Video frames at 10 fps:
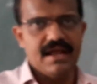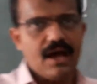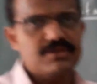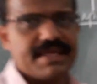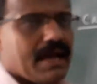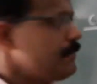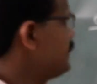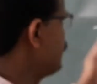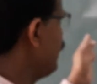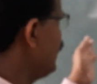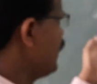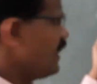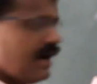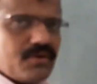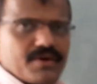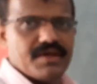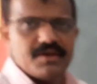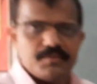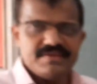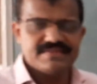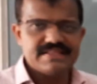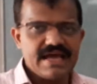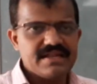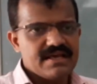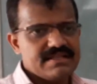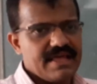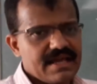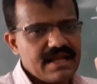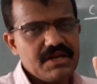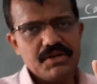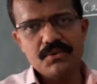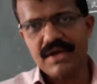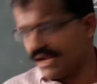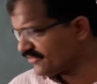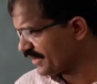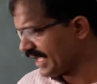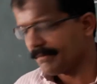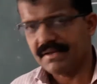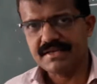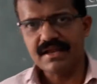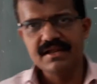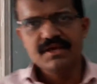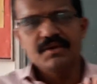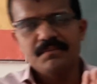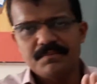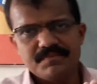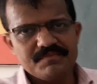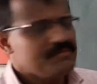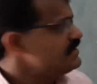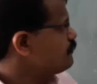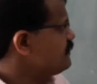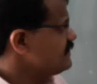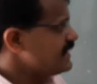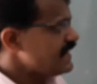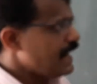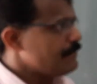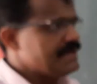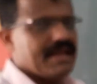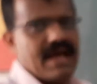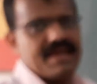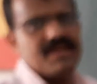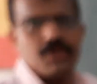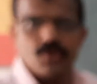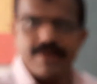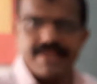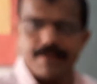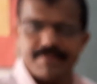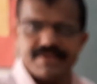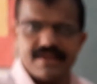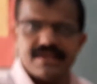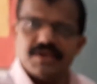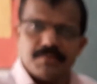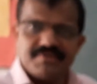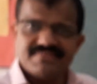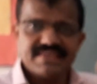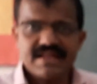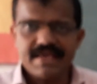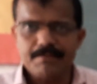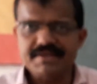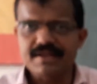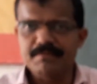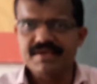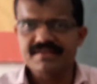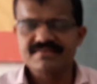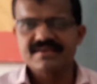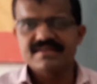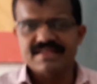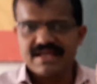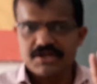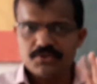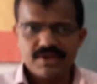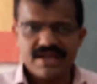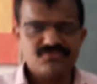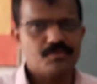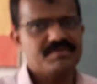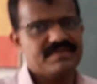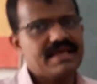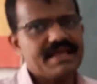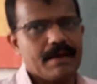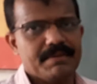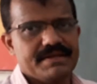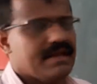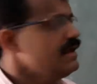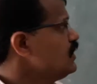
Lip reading: How the capital occurred? We see that there are two kinds of capital, means physical capital and human capital. Physical capital means there are two kinds of physical capital,